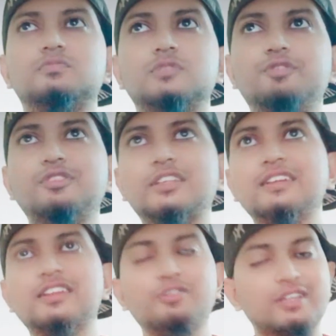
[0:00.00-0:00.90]
If you
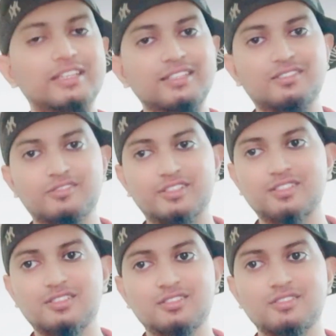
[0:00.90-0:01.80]
think that you're getting
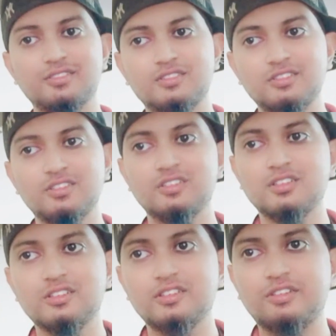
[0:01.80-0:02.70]
stressed,
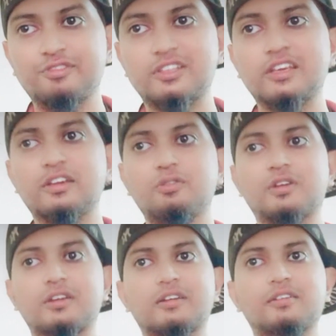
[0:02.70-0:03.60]
if you think you
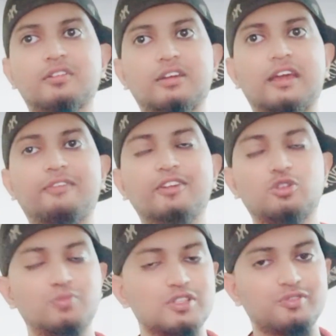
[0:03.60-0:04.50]
are having
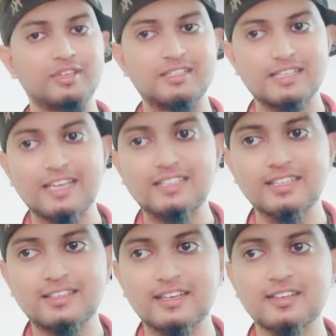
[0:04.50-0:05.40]
too much of
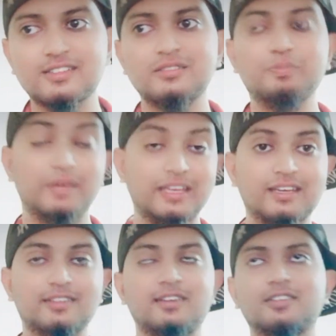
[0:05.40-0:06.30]
anxiety attacks,
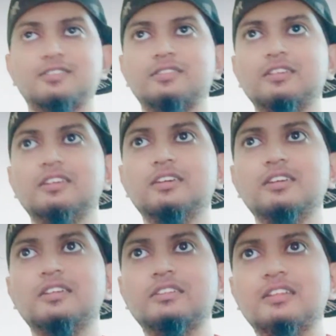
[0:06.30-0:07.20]
panic attacks,
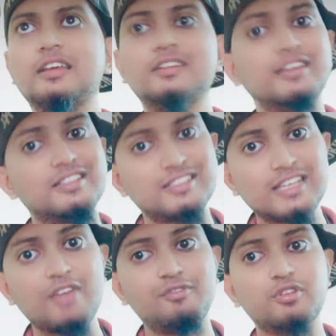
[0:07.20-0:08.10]
then I think it's
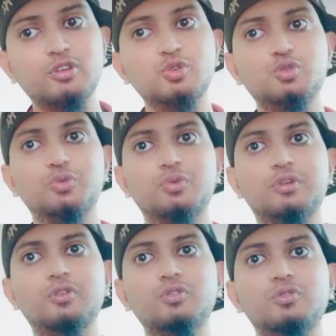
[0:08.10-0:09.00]
time for you
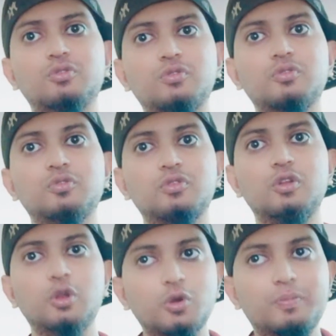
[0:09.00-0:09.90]
to,
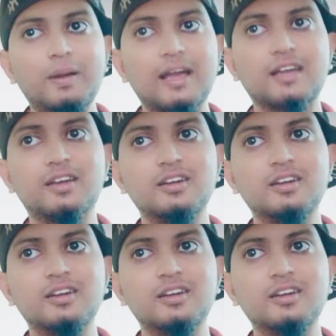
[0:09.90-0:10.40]
look back